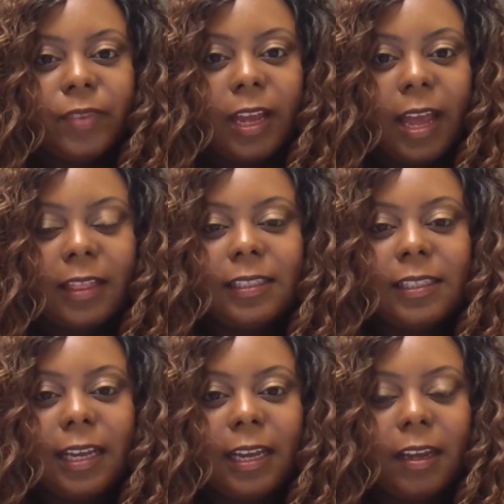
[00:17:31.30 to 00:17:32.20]
at the
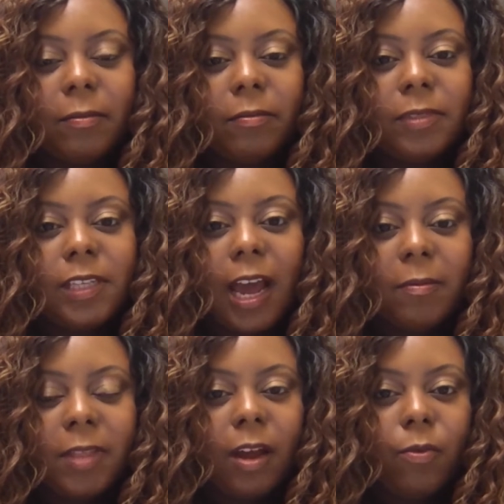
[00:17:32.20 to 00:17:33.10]
same
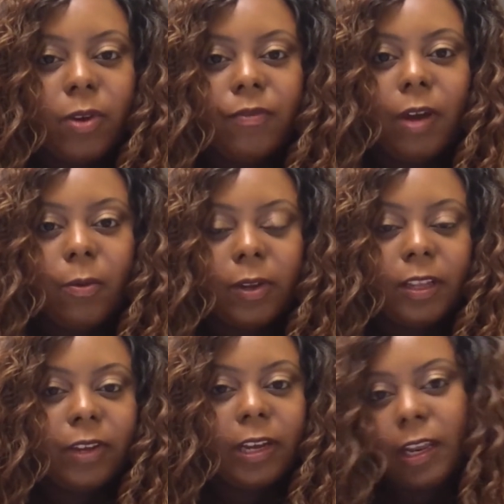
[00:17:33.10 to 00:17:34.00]
time that I would if I were
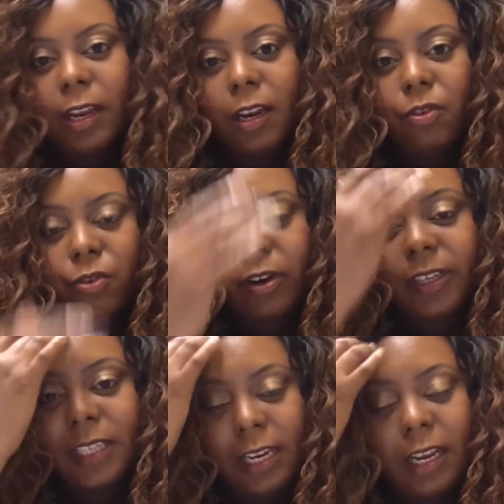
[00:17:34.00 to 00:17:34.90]
living in New York
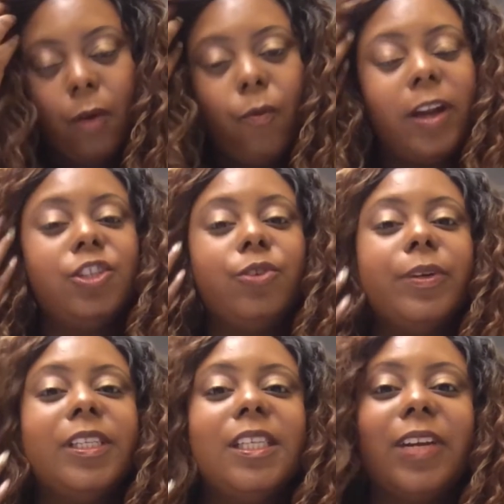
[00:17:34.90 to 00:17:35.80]
City and I wanted you to
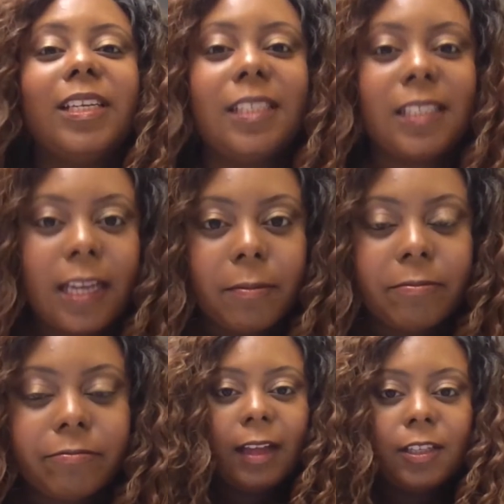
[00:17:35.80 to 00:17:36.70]
receive it at 6
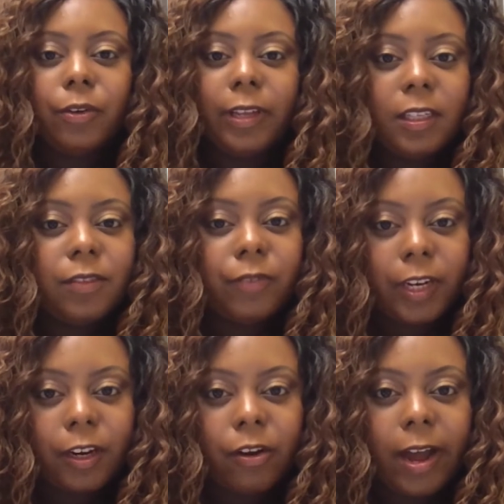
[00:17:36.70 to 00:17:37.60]
a.m. So in this
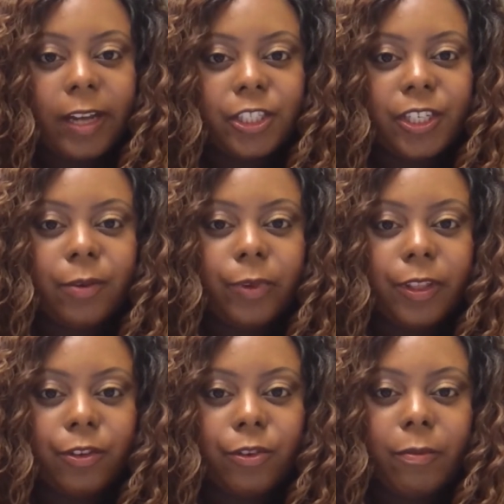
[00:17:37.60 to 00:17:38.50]
video, I shared
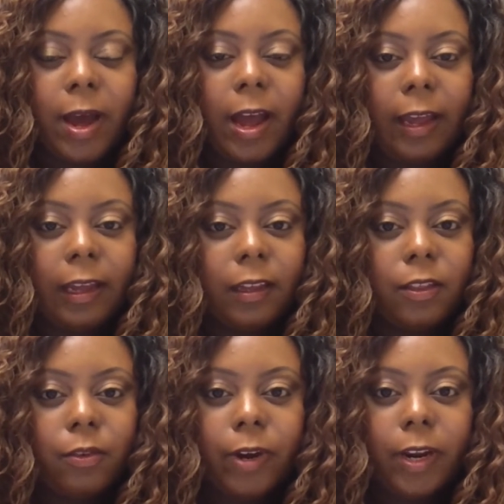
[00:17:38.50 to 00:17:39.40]
with you my
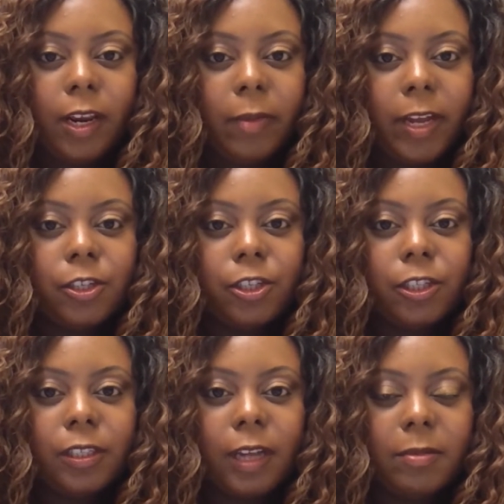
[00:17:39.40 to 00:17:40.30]
3 major
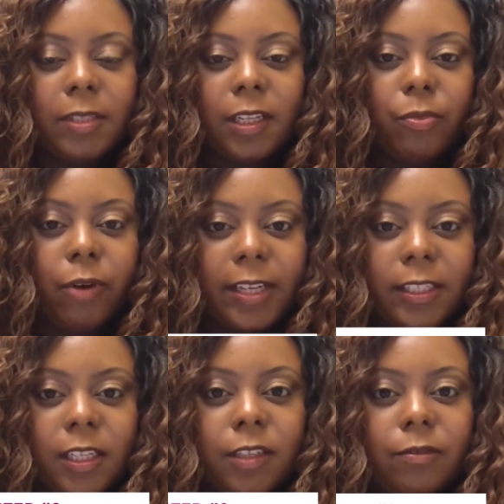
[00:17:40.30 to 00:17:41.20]
steps in the
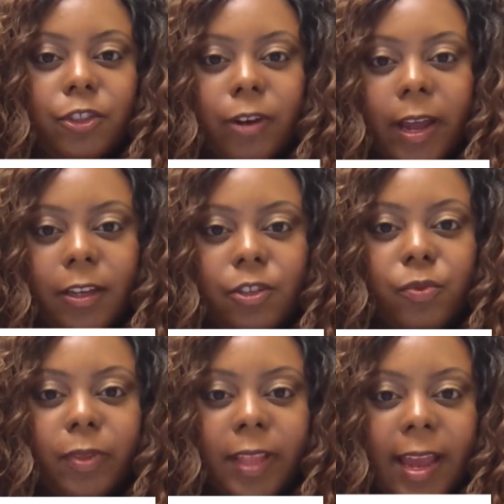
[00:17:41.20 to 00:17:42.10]
process of trying to
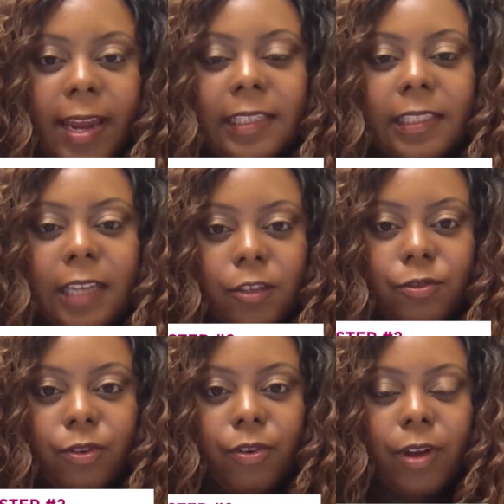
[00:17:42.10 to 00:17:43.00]
plan and
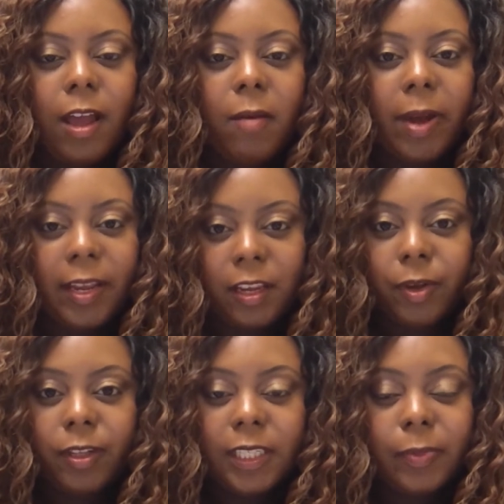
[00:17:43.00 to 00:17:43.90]
schedule my
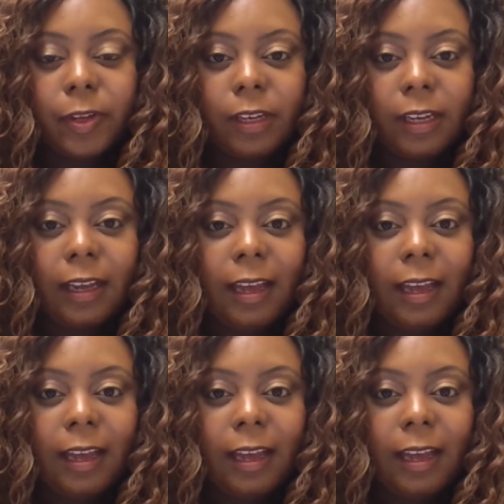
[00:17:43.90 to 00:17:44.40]
email list building.